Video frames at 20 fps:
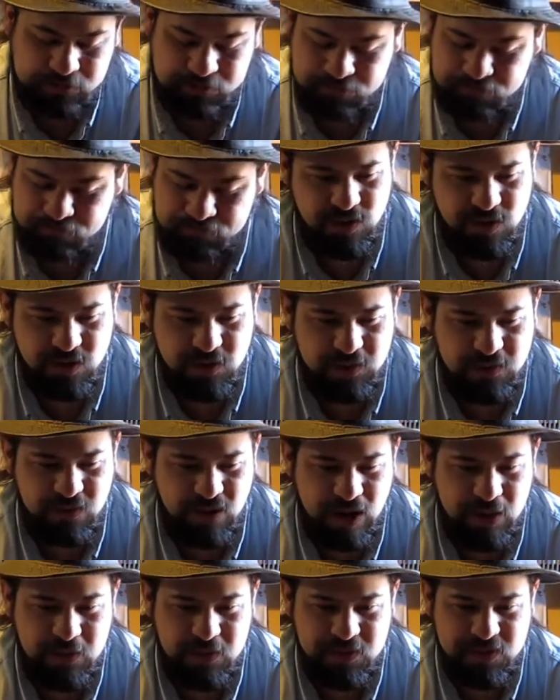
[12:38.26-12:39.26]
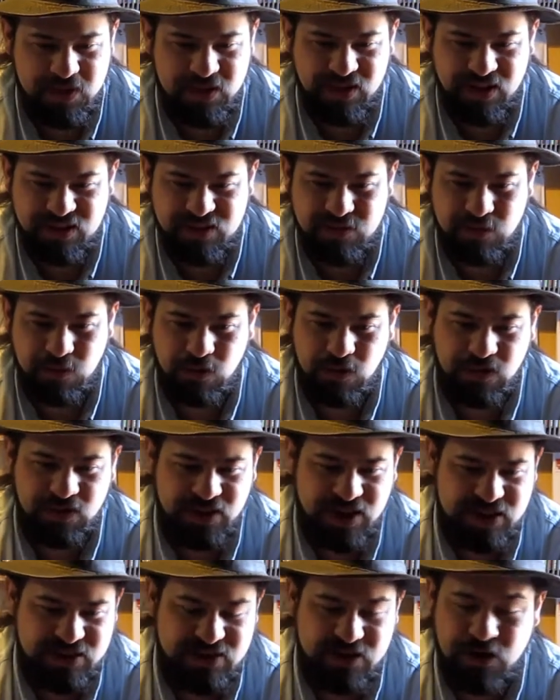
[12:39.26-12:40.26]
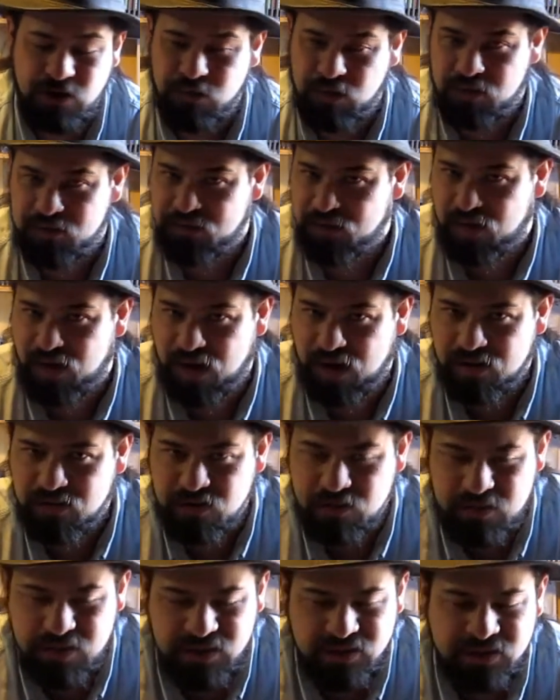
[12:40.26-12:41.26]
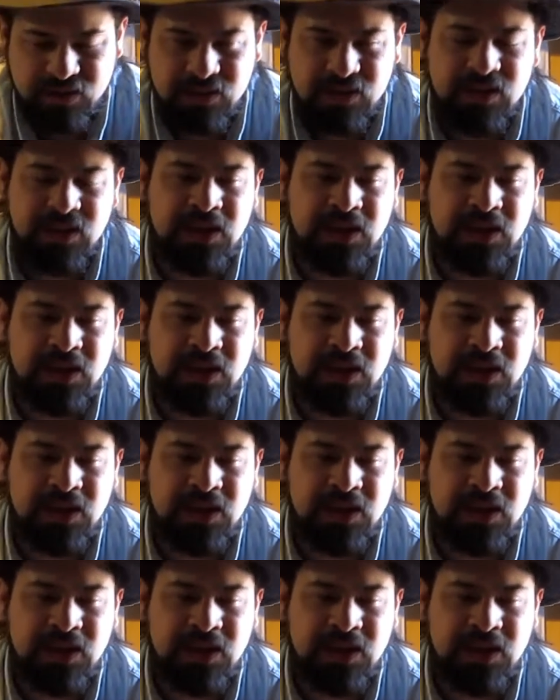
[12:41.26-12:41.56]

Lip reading: When you subscribe, you'll be seeing lots more classic and retro awesomeness.